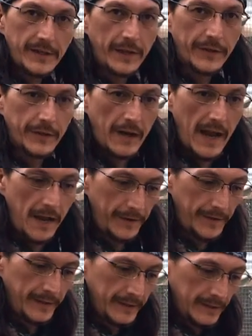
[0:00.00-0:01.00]
sits on the
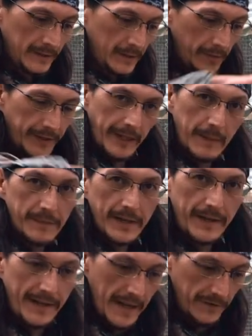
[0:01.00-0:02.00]
ground with an
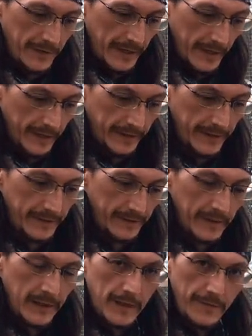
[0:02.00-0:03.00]
upside down jug that
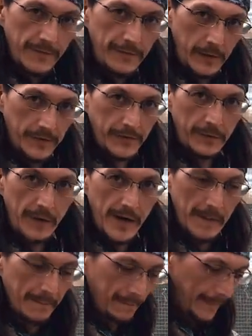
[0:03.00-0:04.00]
fills the
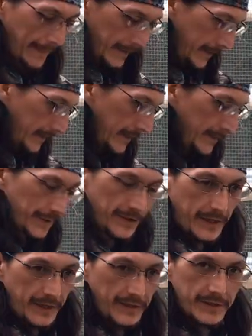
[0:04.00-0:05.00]
rim. And the
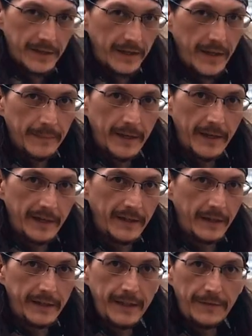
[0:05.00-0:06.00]
chickens just kept
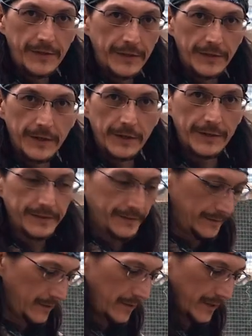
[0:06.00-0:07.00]
kicking leaves and dirt
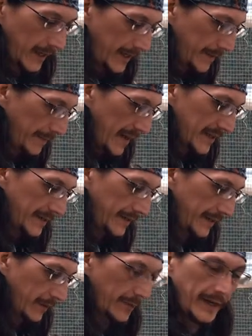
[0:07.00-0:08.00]
and all kinds of mess
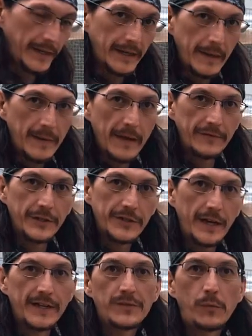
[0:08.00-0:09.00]
in there. We ended up having to
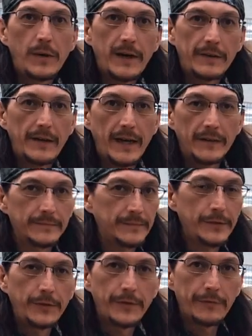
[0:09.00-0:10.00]
change the water
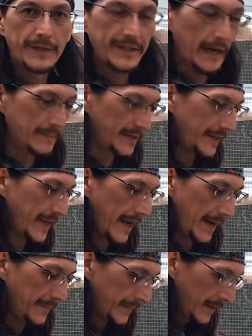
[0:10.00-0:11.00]
out 2 or 3 times a
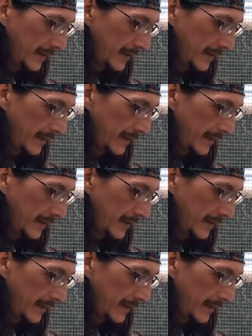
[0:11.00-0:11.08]
day.